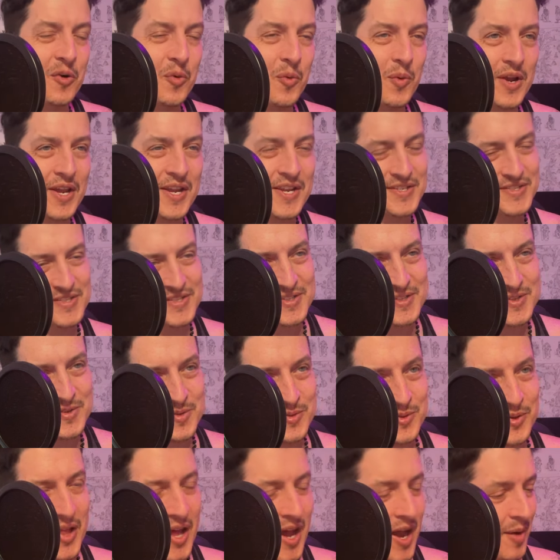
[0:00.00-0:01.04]
ways the
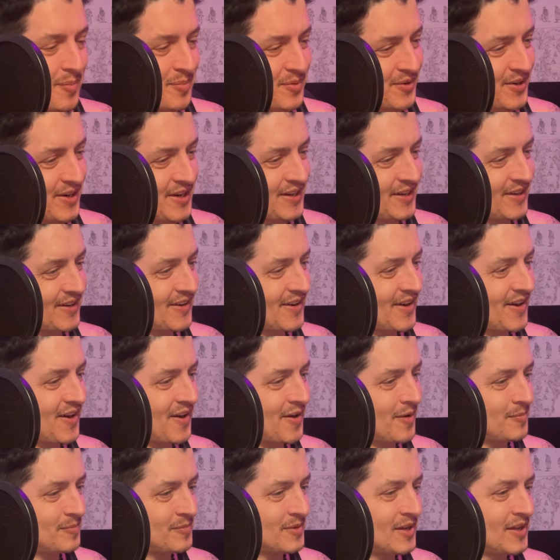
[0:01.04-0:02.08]
school operated.
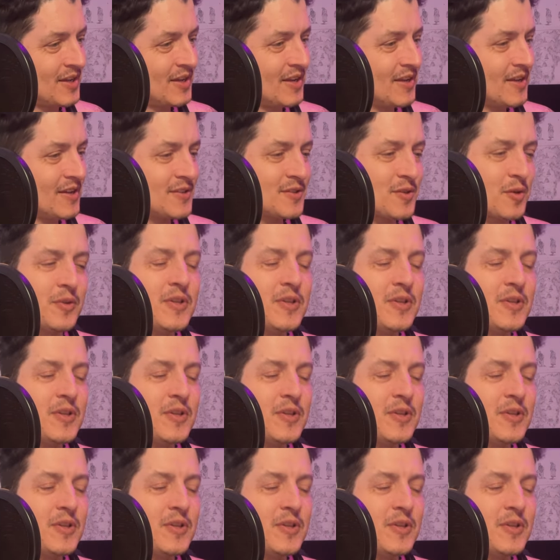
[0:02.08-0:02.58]
So